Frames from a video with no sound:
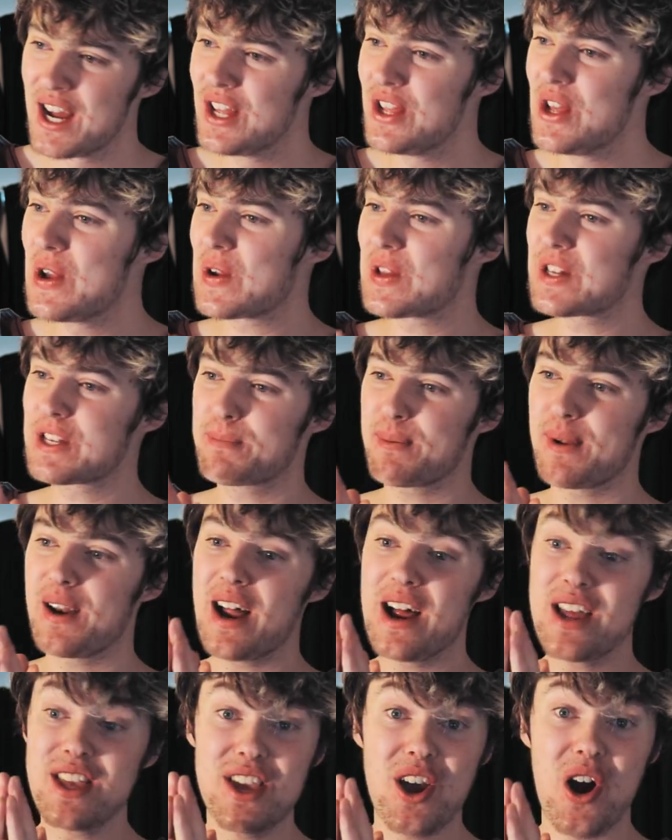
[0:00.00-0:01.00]
You can just be
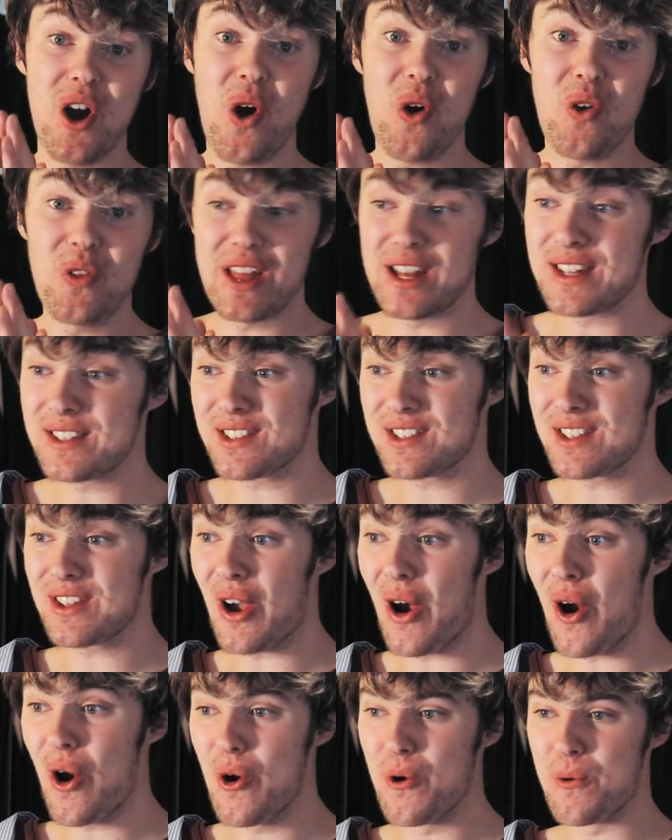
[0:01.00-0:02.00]
like, yo, that's
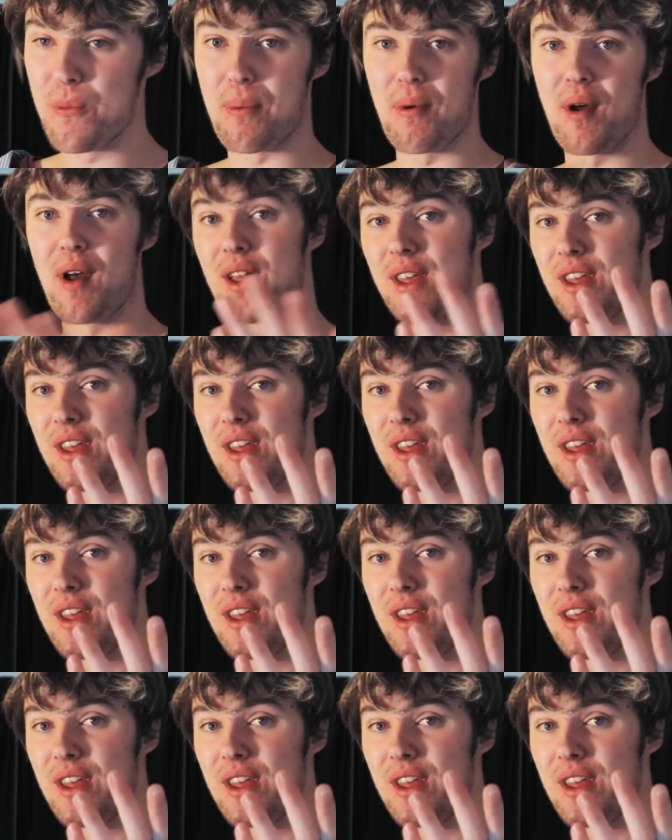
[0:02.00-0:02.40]
dope.